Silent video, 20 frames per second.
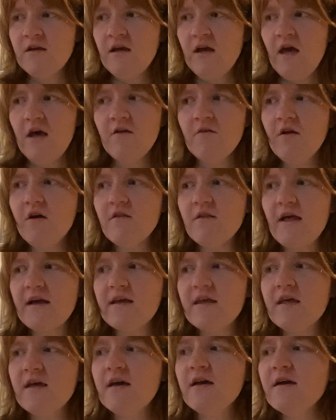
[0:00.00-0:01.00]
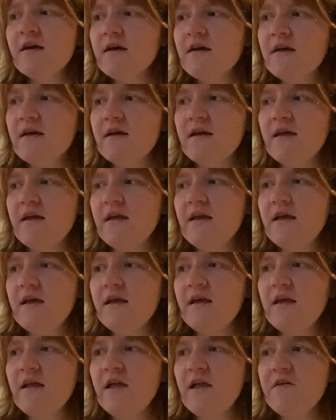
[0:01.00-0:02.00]
I don't know, like
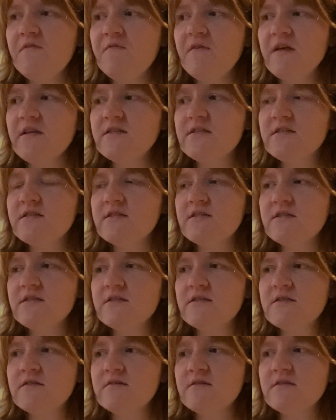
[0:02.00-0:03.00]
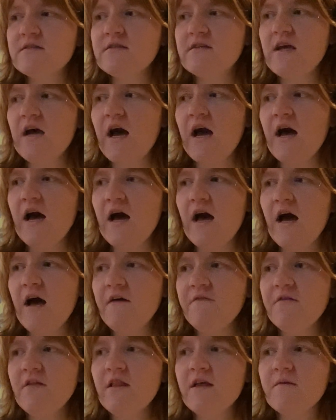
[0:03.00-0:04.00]
if it's I
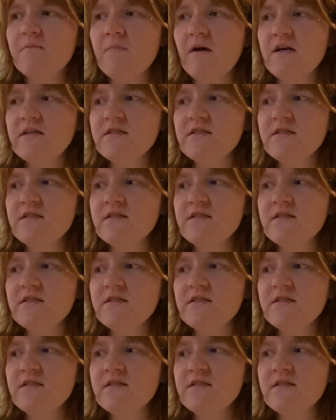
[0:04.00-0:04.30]
feel like my